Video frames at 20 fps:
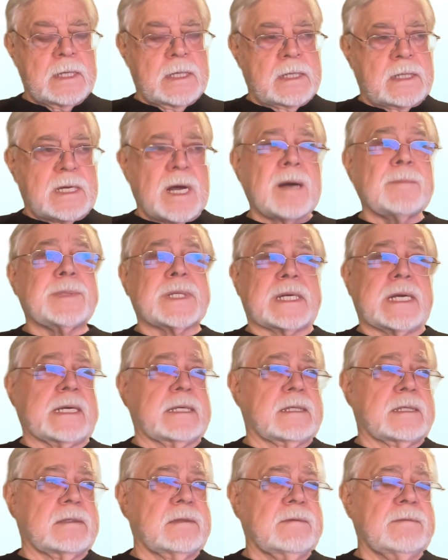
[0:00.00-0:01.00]

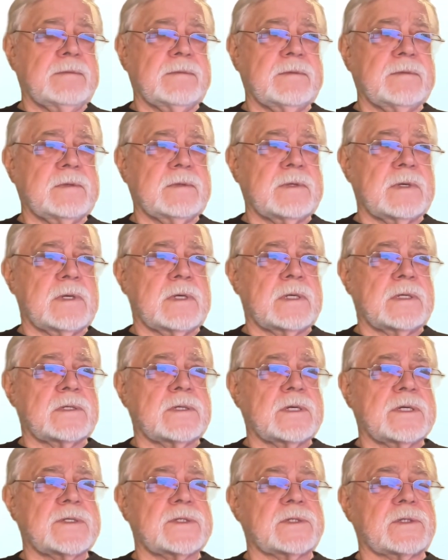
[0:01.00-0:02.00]
complicated.
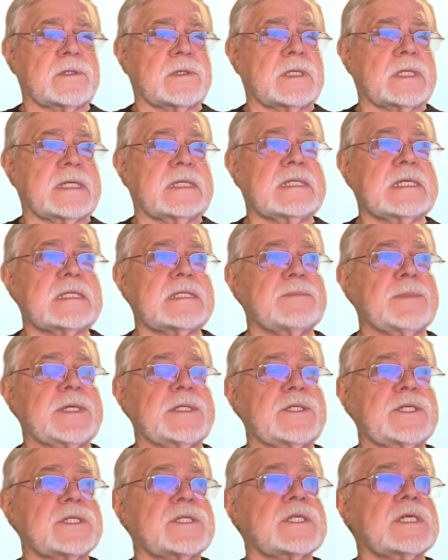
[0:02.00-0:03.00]
Certainly, it doesn't
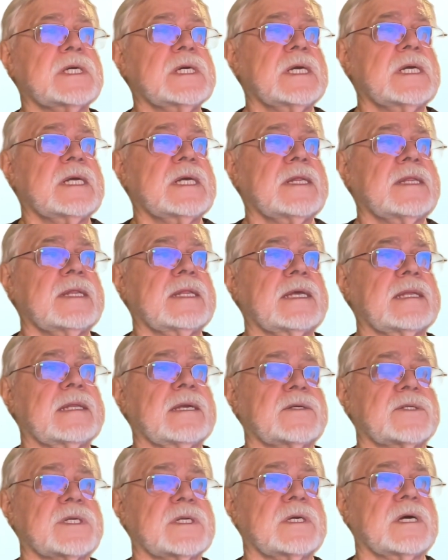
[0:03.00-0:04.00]
mean just that
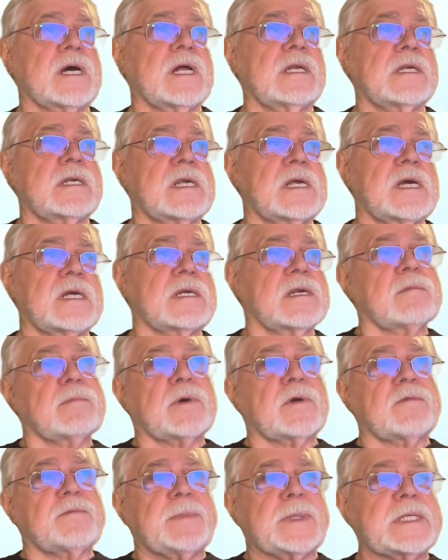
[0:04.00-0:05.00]
there's a
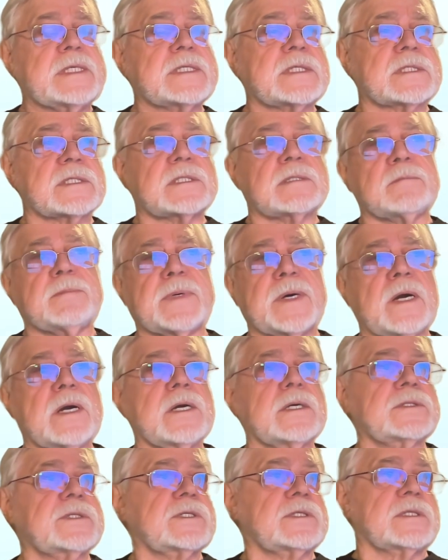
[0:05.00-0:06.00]
number of pieces and
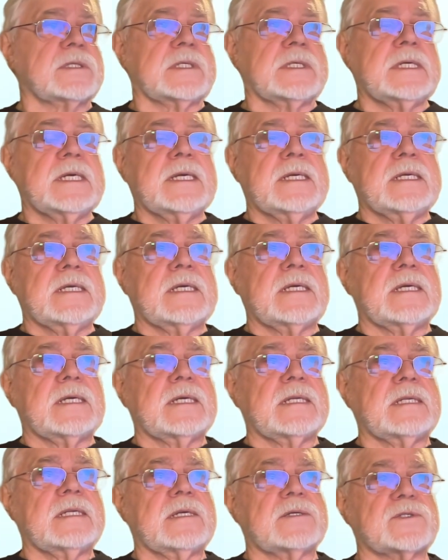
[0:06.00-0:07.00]
parts
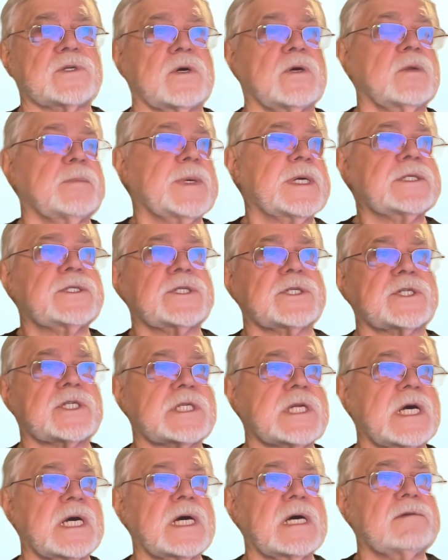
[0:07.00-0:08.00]
and there's a whole bunch of
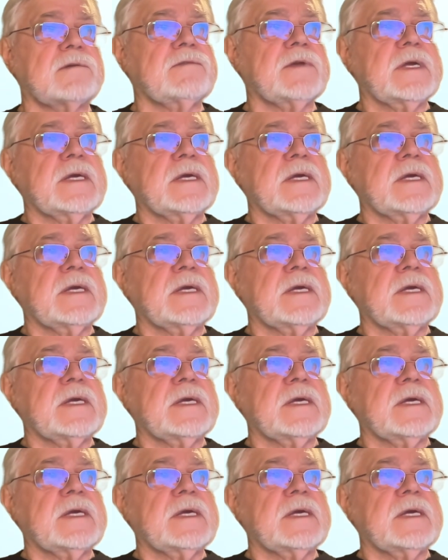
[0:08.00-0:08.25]
stuff.